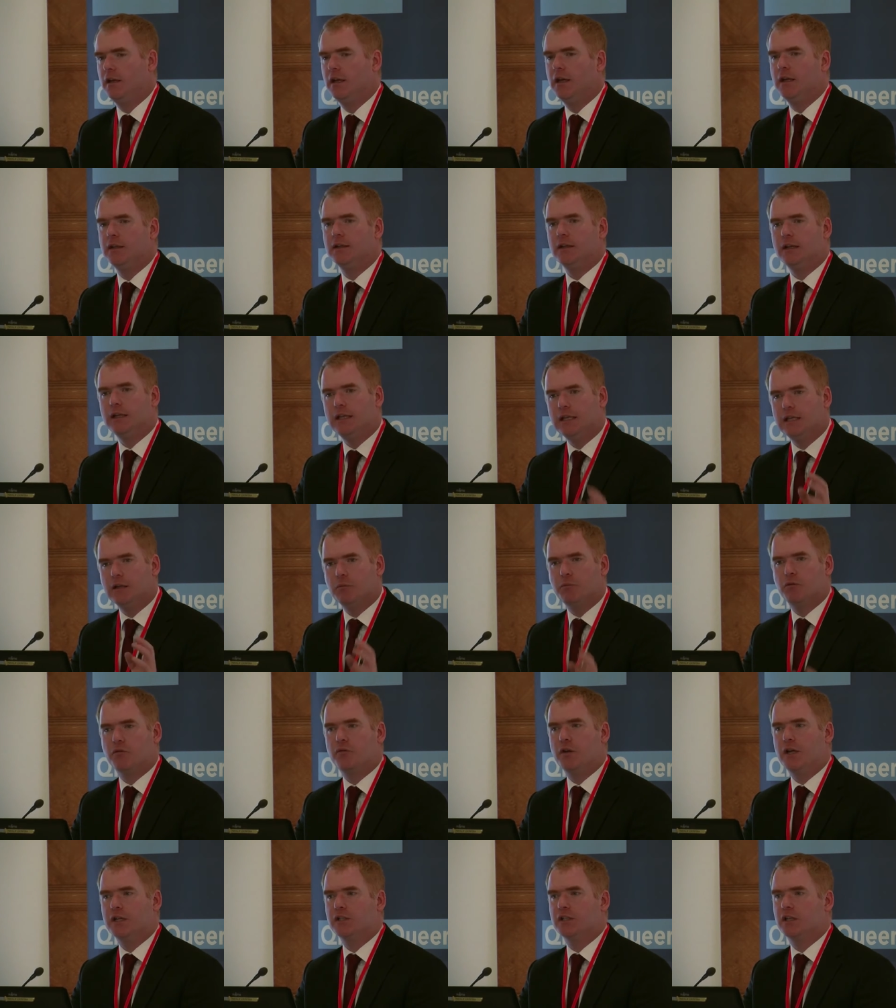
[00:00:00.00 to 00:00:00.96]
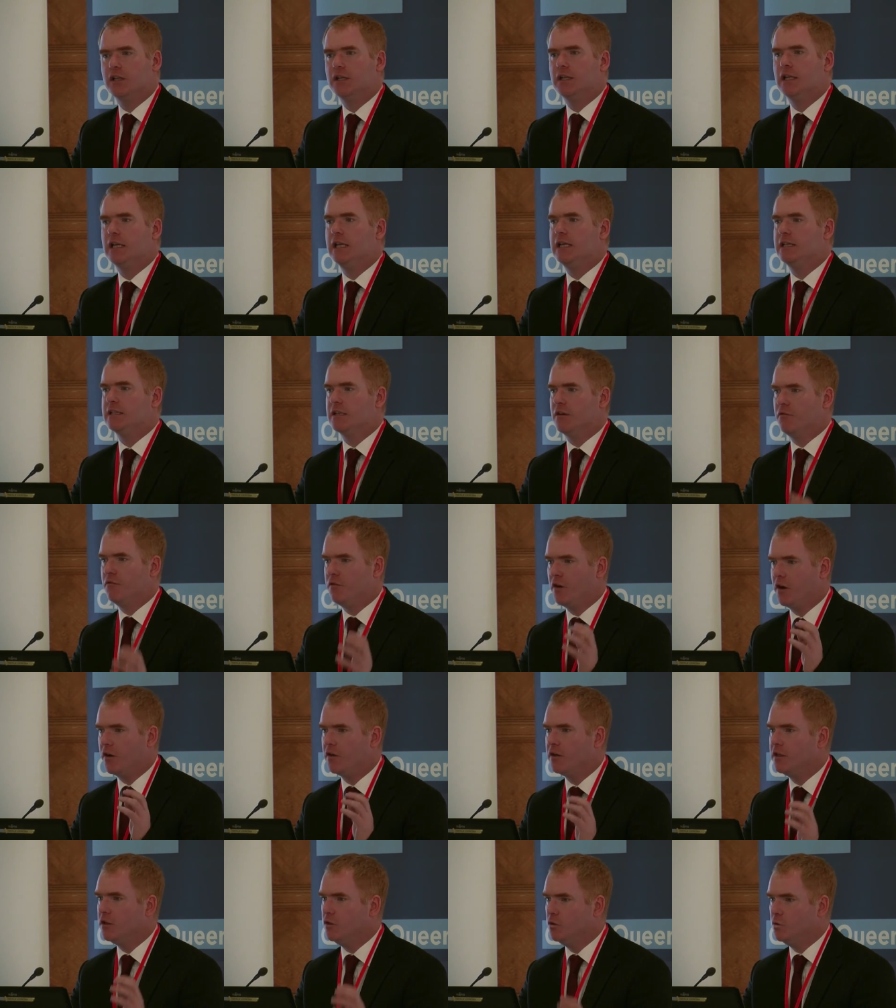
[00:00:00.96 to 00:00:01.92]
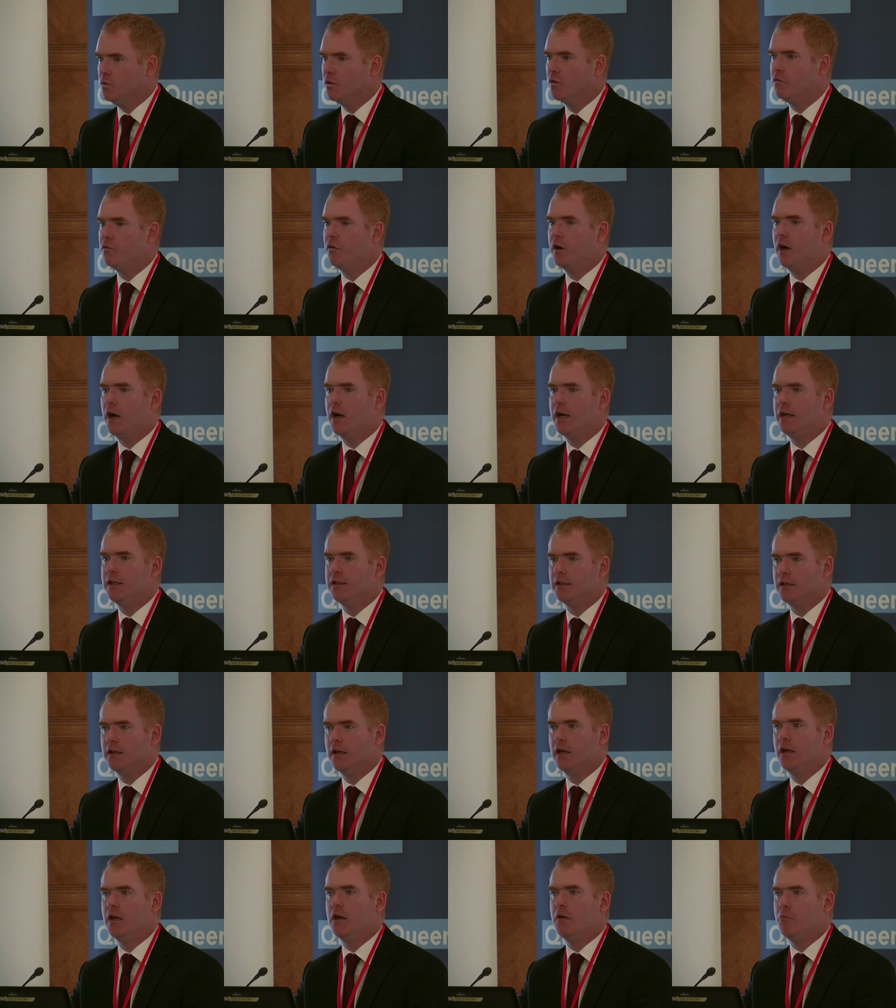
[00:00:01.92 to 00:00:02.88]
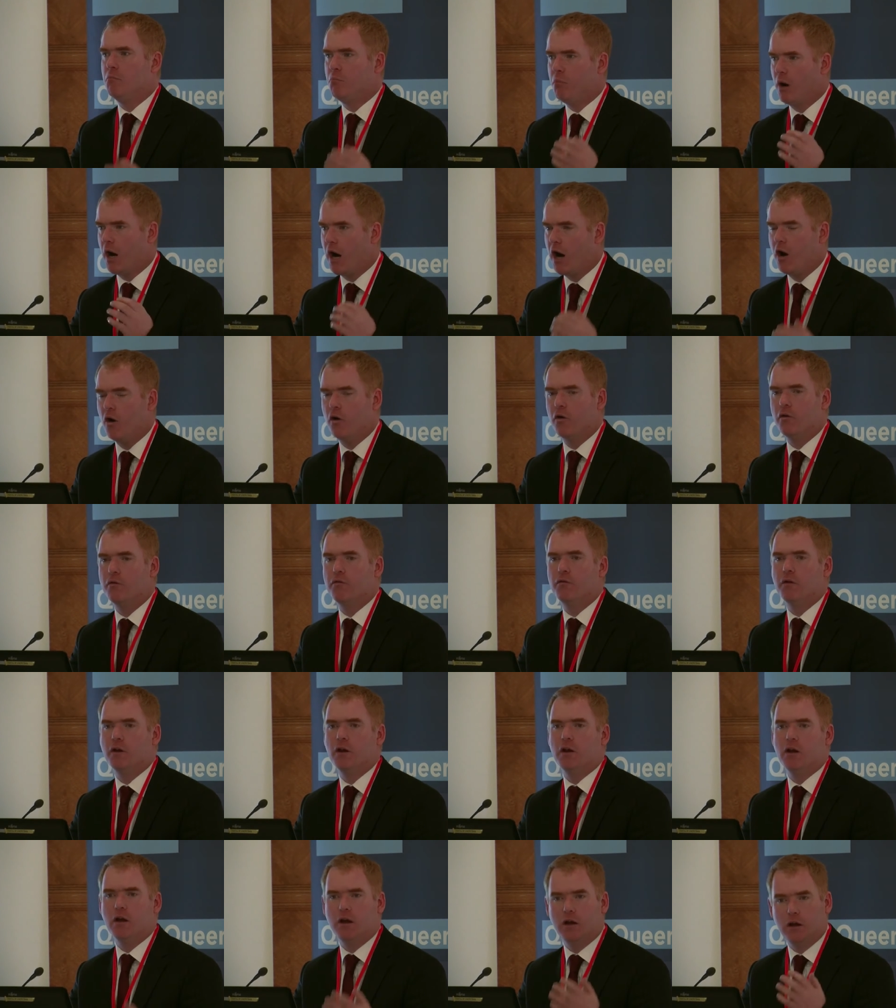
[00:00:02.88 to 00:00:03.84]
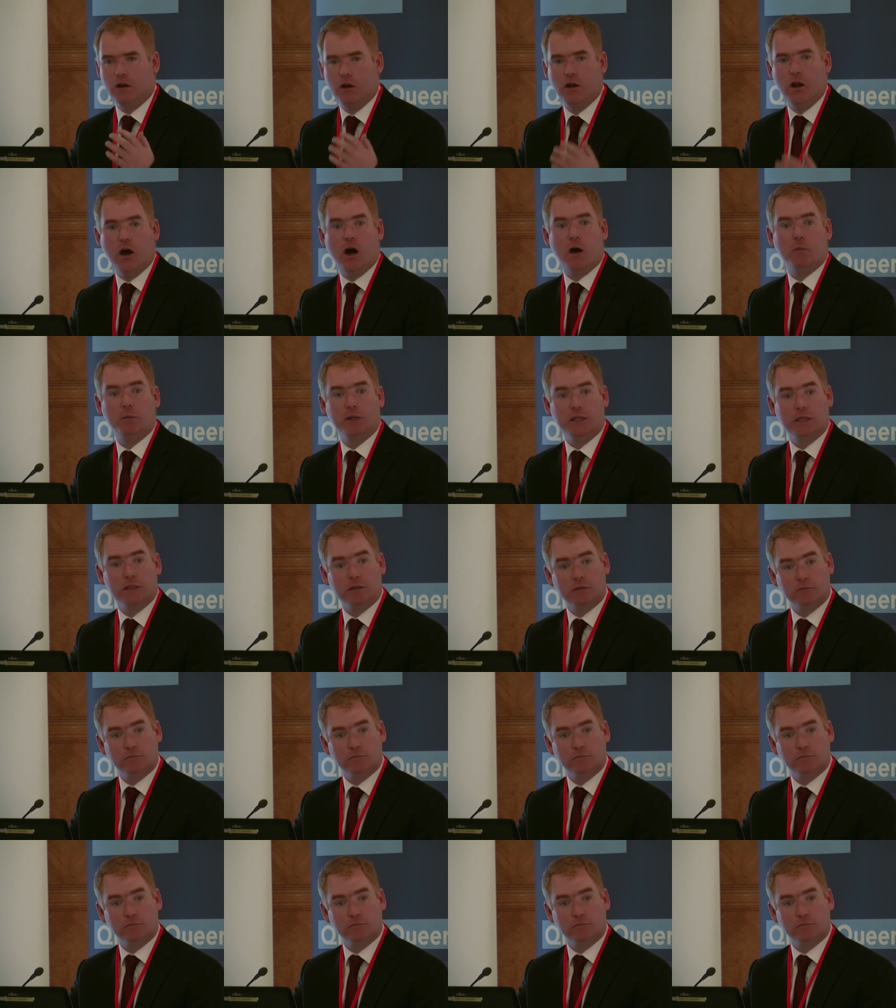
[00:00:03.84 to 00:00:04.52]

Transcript: the legal profession is a very unified, powerful lobby.